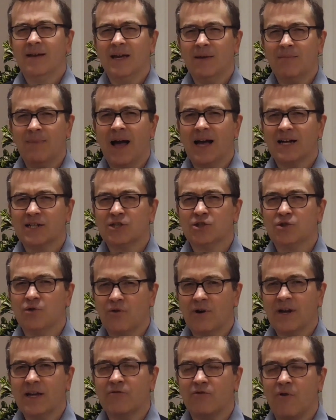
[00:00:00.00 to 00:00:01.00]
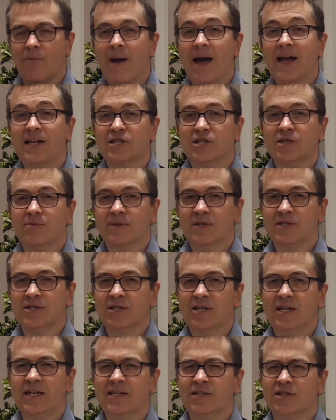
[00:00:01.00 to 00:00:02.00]
In Mark's story, it remains to be
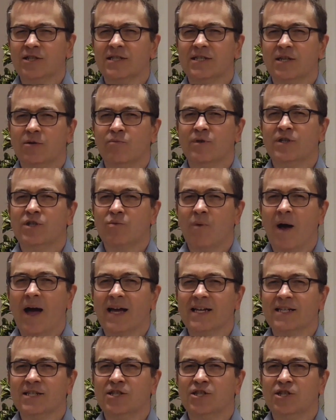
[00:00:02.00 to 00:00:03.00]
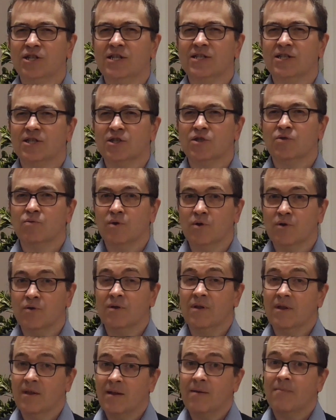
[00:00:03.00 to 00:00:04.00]
seen just in which ways Jesus
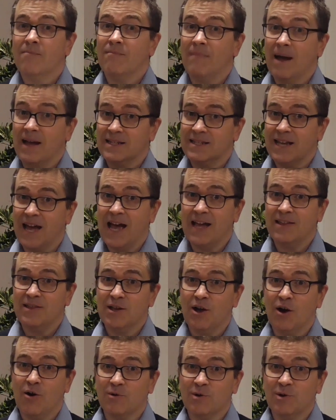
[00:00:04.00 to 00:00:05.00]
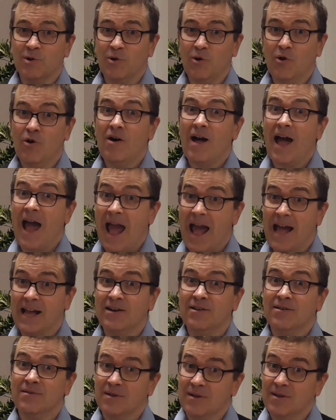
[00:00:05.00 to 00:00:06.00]
will maintain the old law
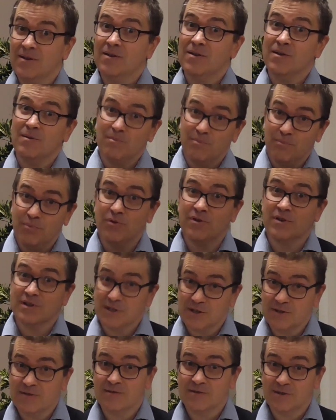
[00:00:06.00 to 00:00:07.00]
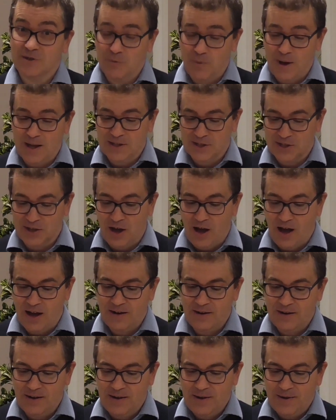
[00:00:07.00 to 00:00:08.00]
and put it to one
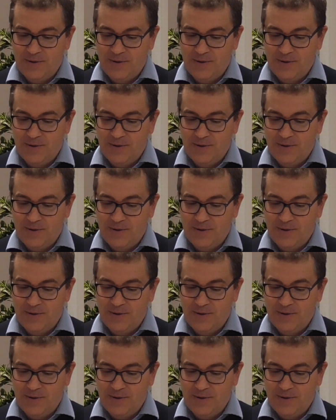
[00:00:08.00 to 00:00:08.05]
side.